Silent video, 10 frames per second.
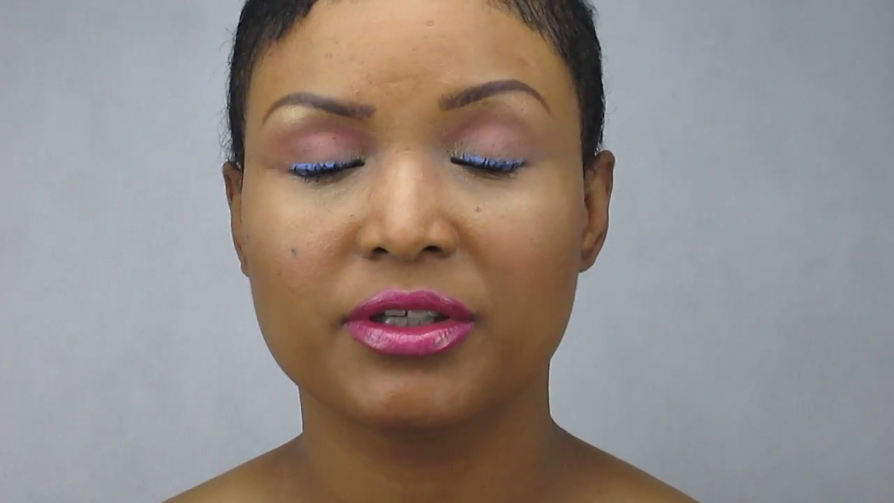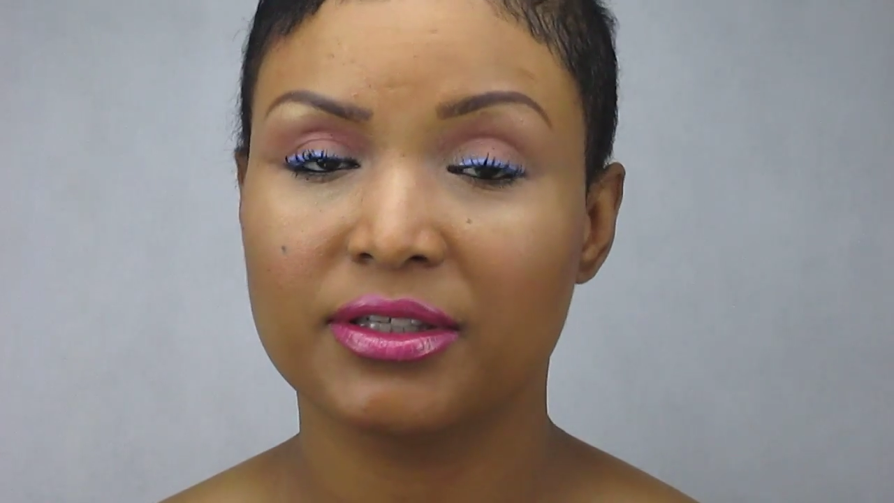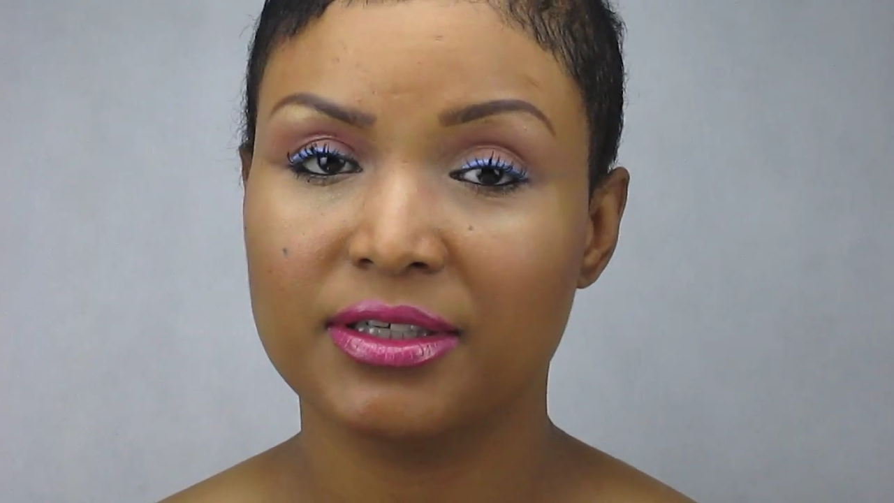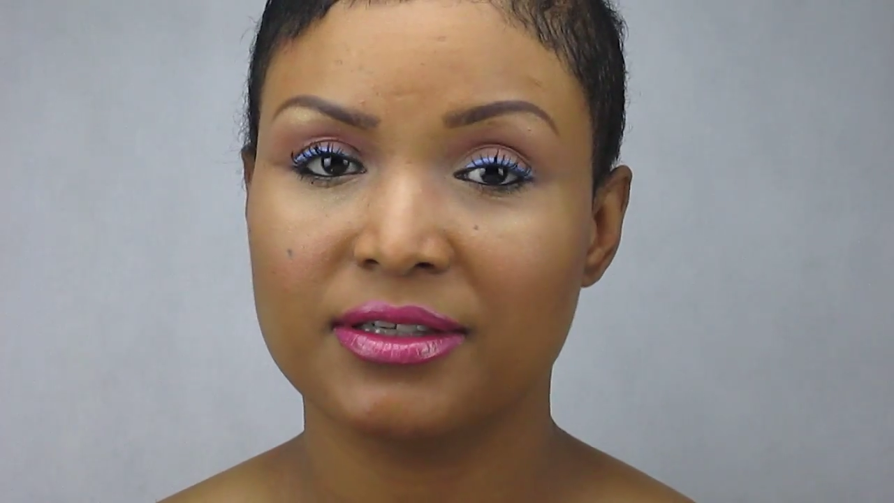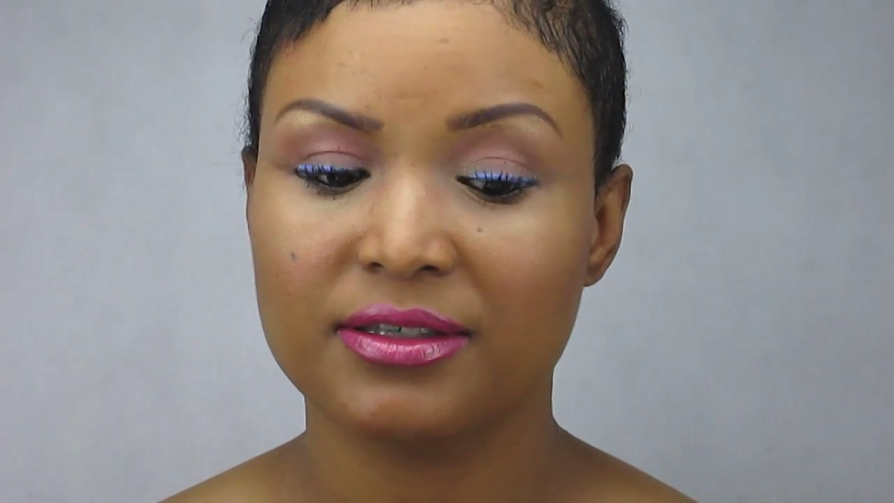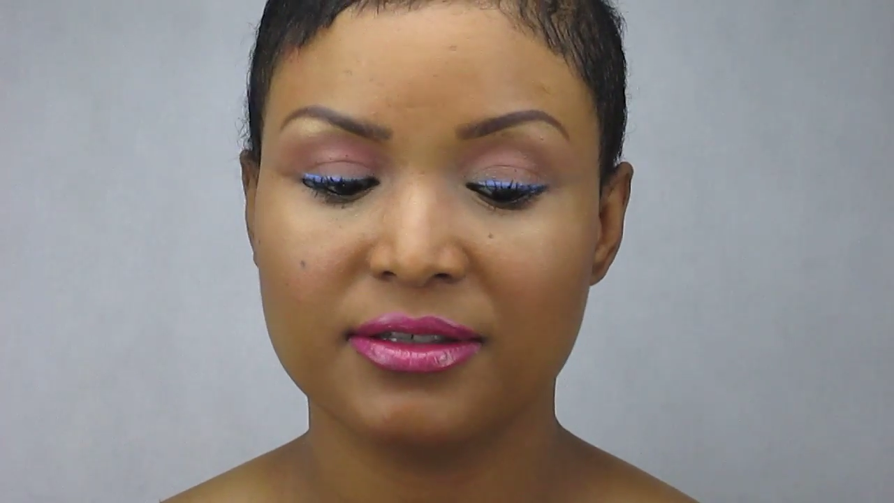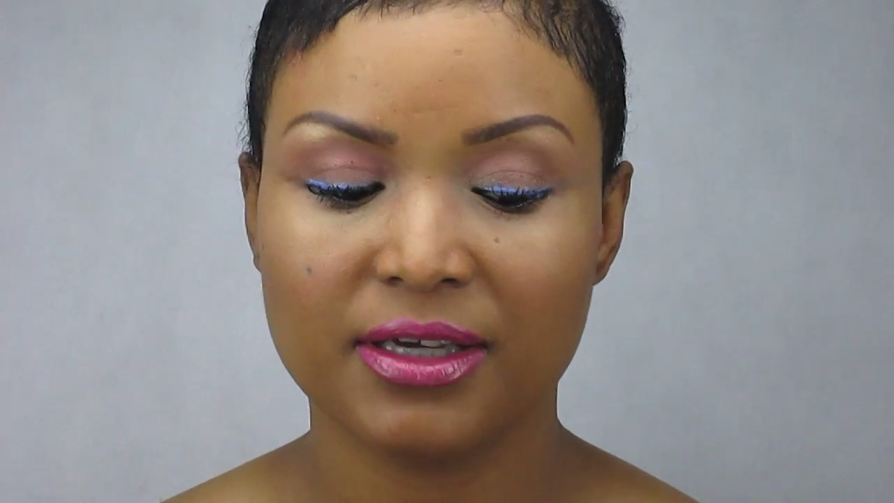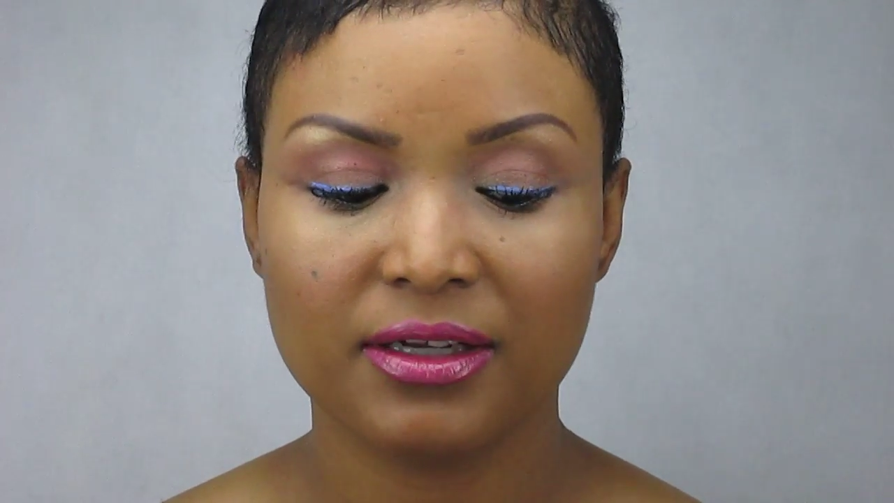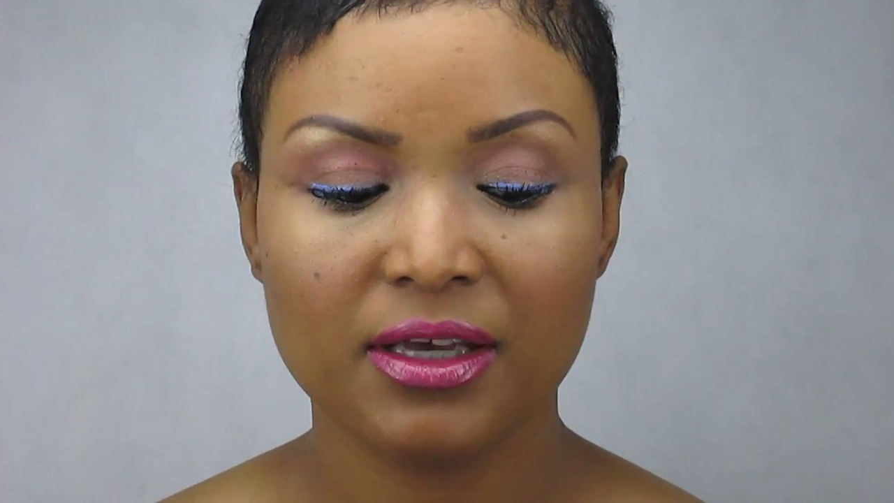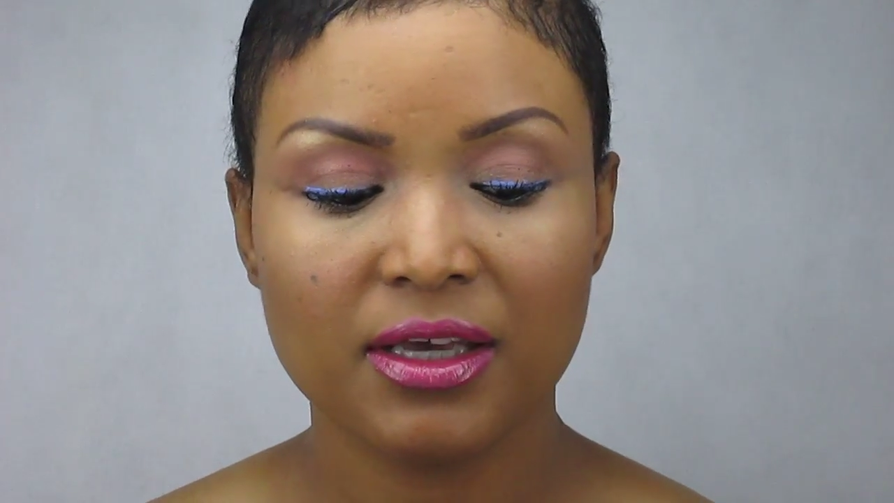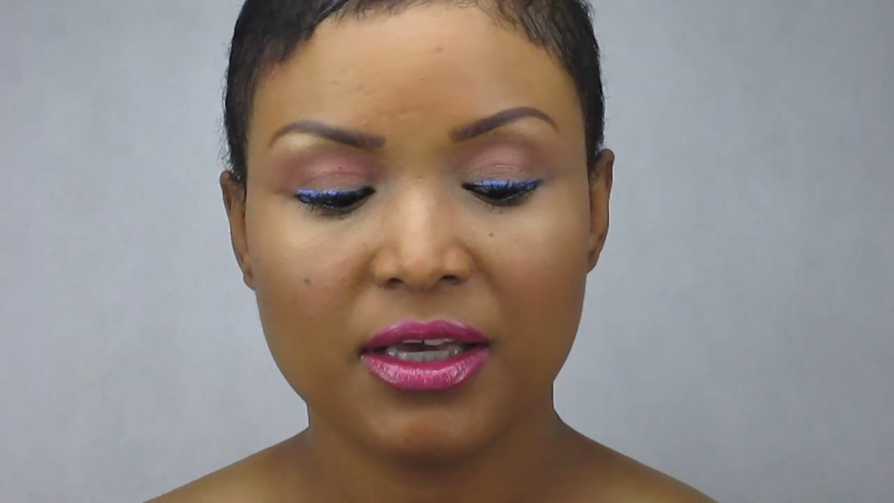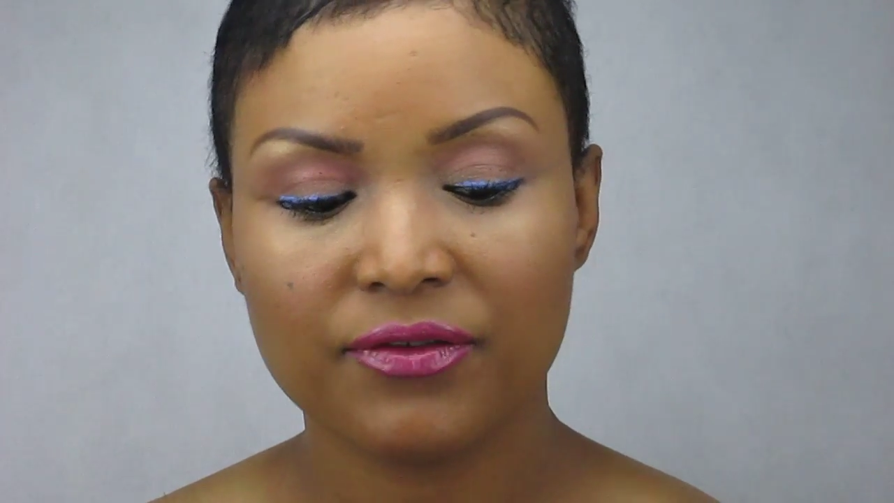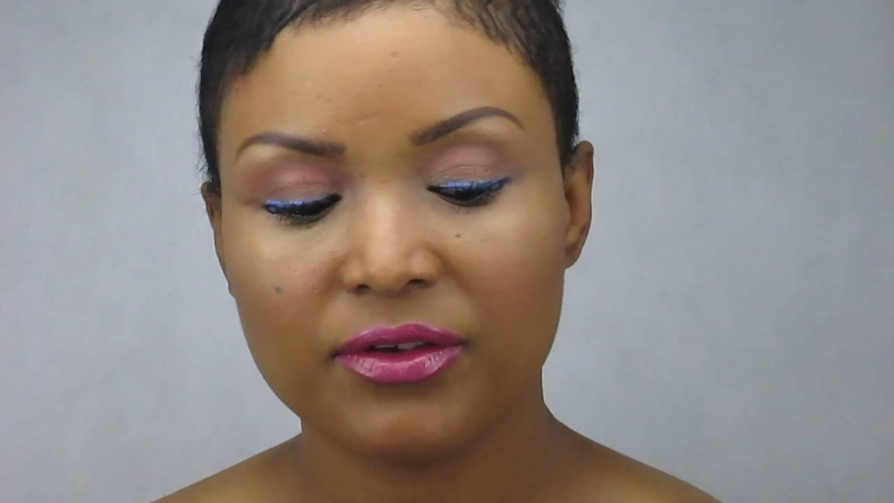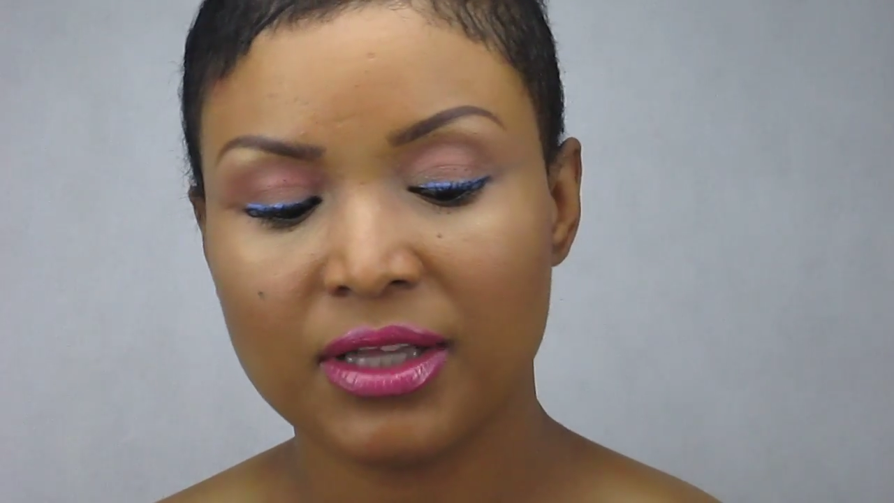And as I said, if you